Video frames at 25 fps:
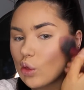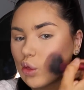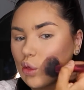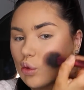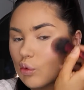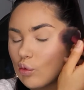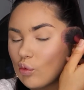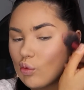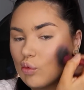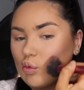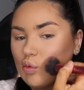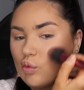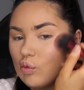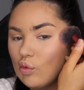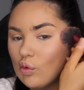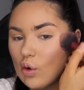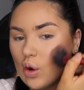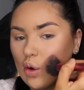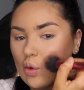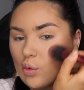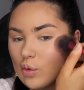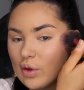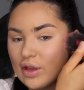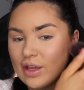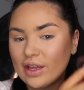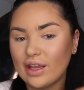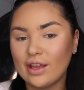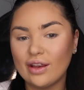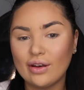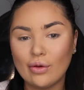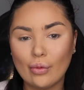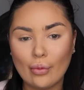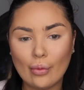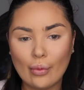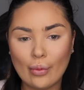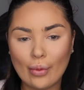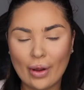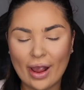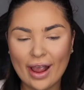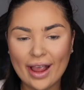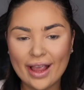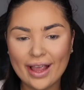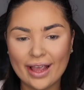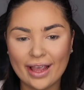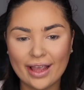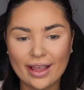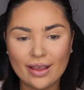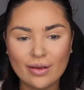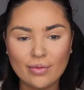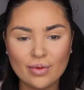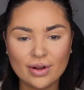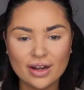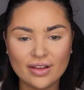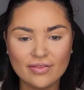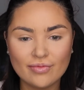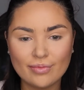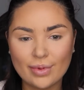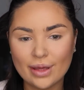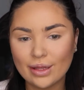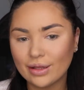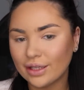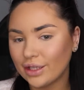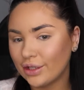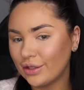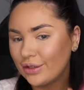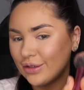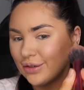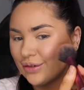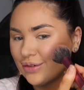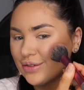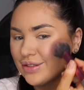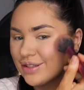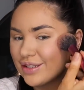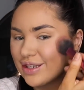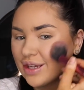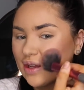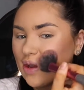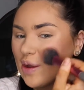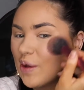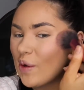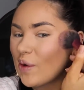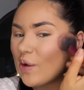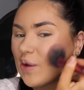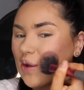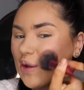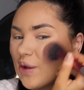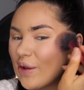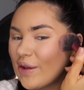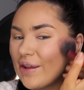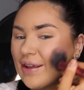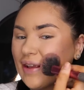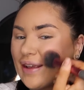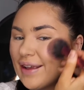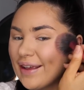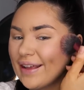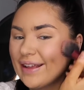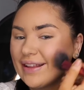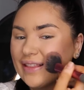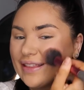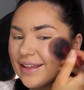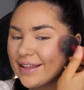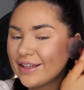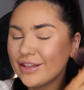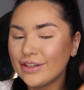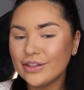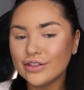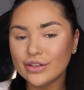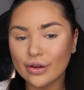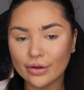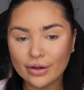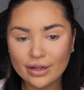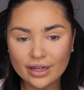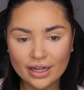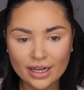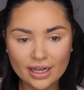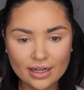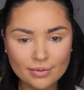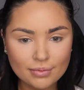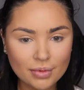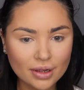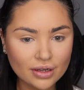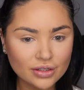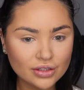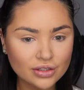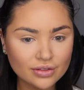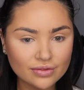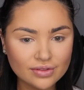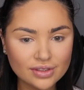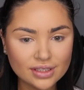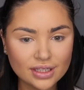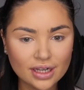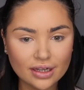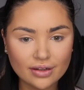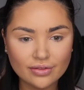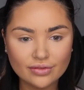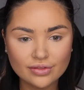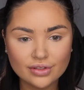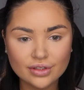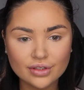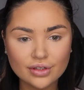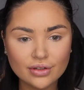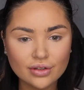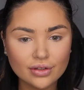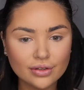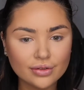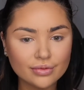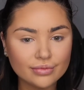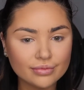throwing it away when I've barely used it, and like you don't need much of stuff. So